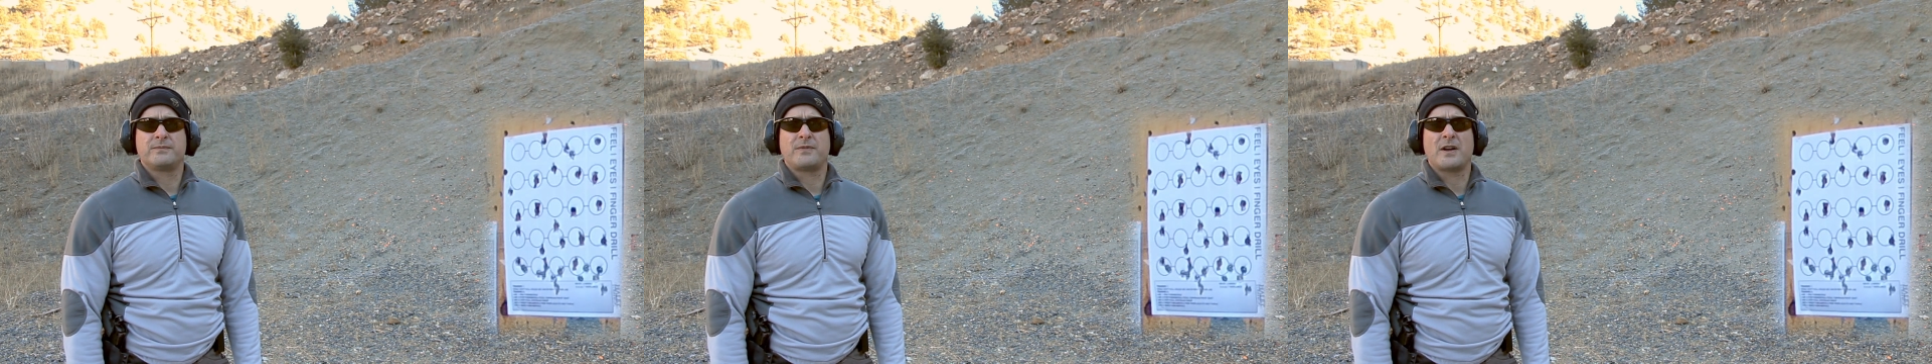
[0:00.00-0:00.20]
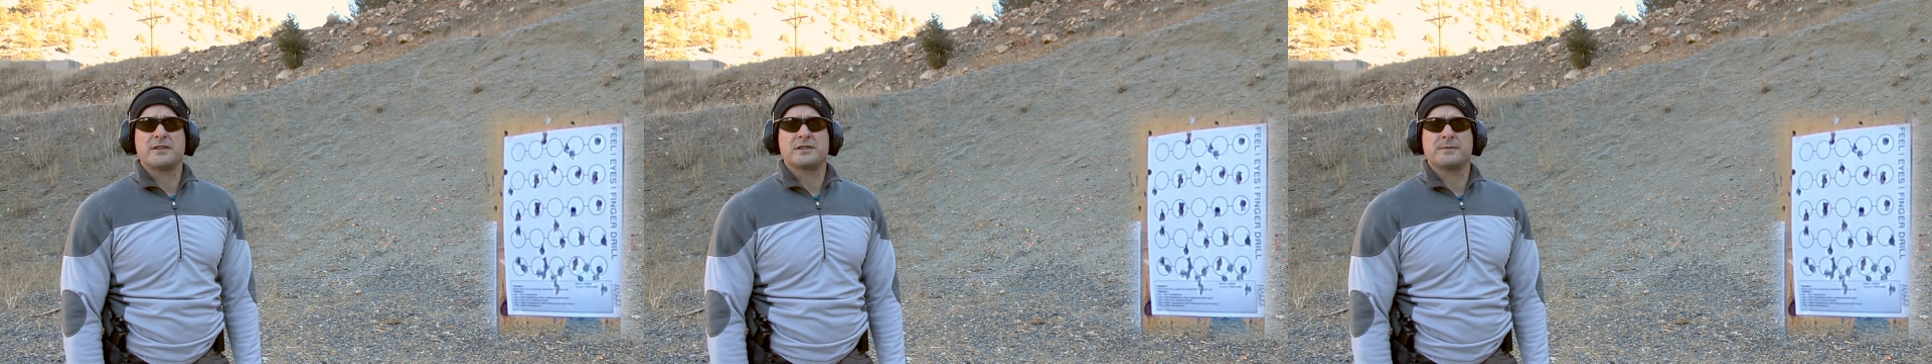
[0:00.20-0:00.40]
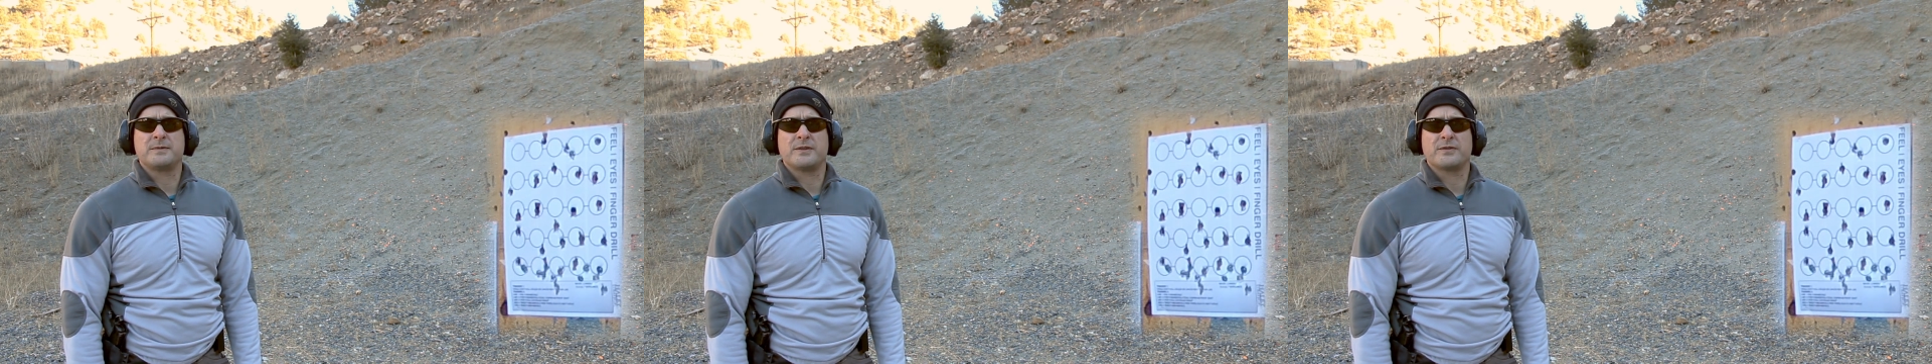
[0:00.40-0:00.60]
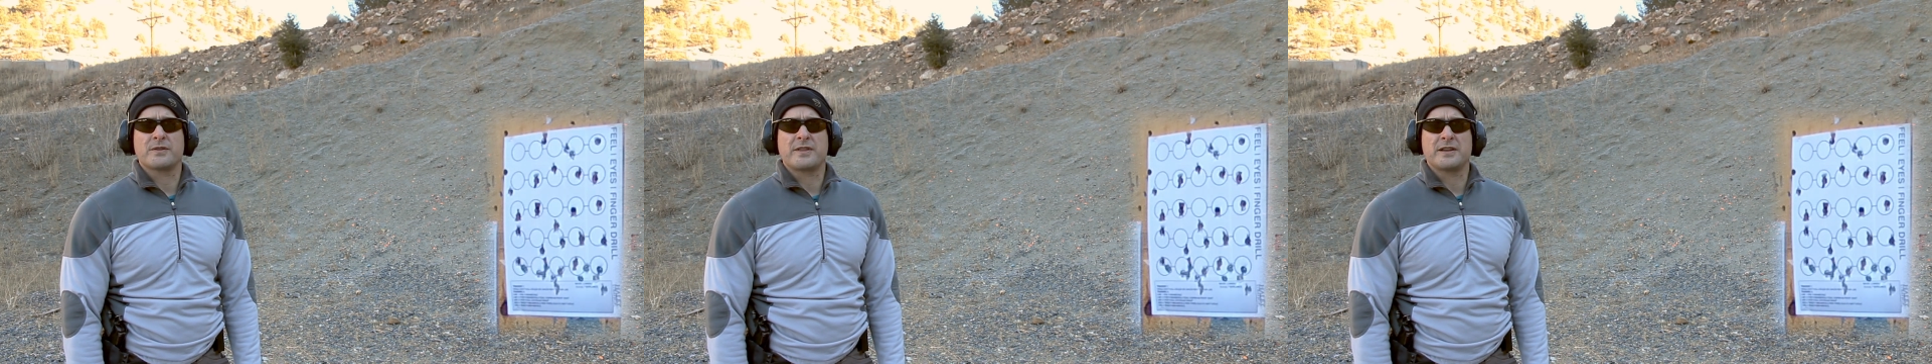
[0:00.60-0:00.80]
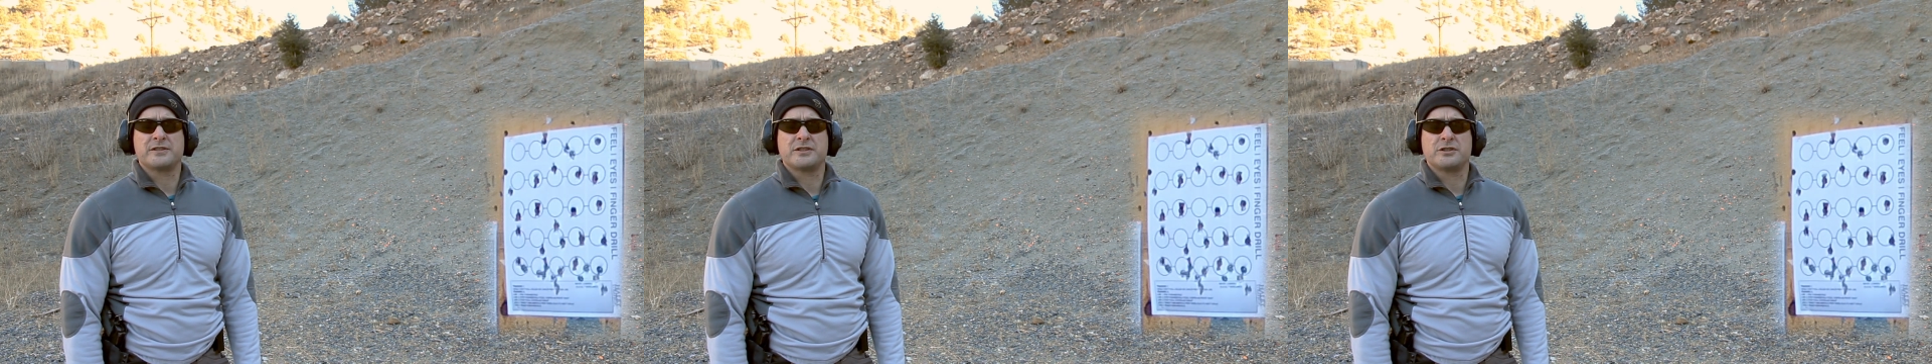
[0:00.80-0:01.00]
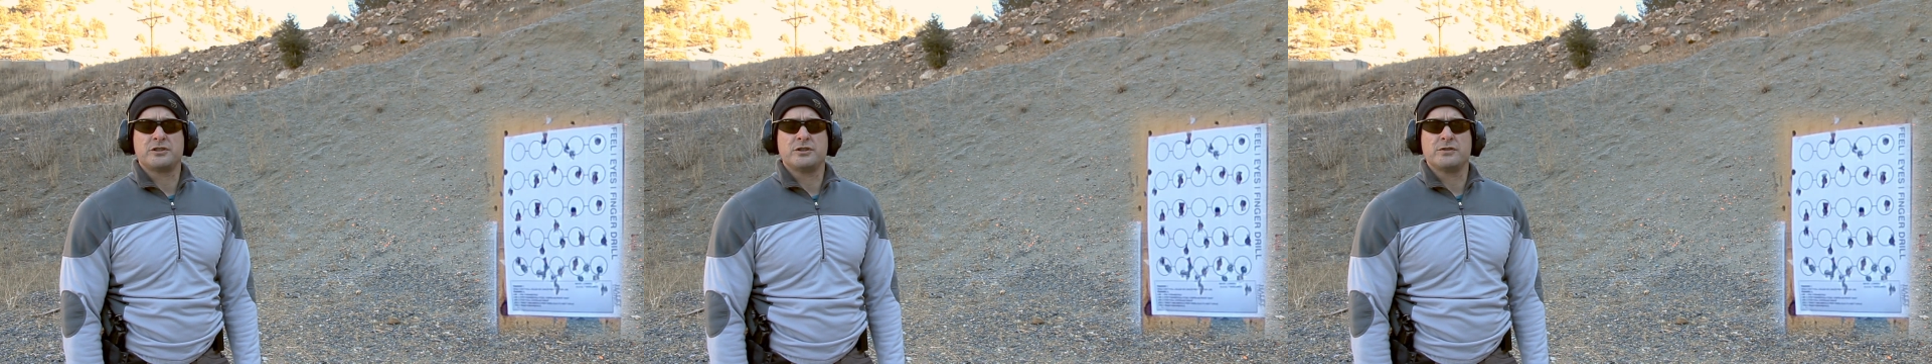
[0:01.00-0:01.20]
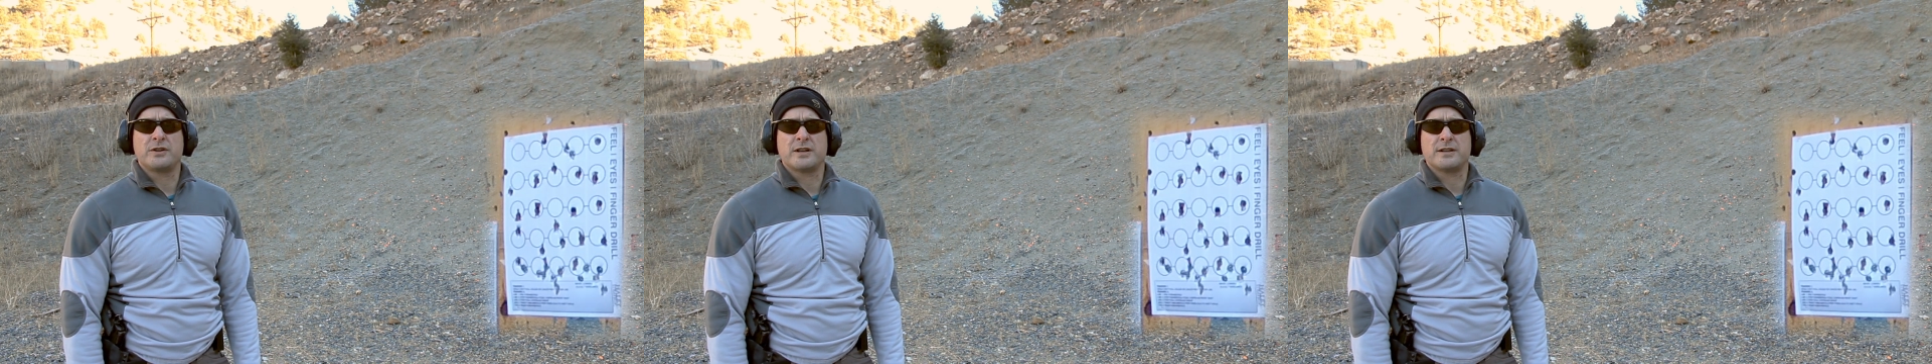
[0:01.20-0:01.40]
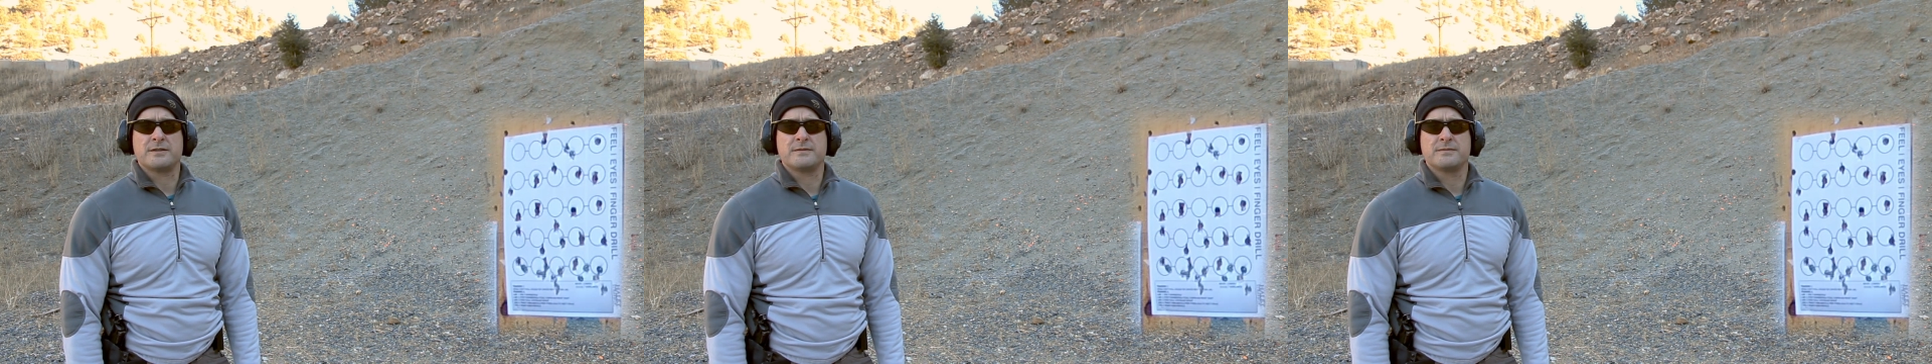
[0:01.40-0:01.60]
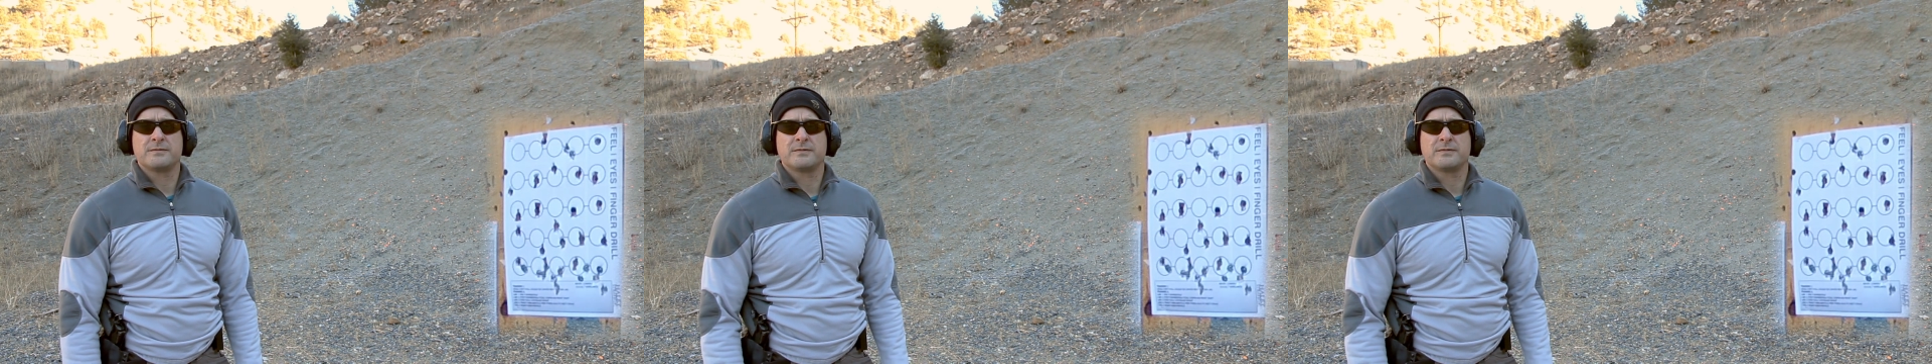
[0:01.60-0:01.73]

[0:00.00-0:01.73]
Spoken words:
find some different things that you can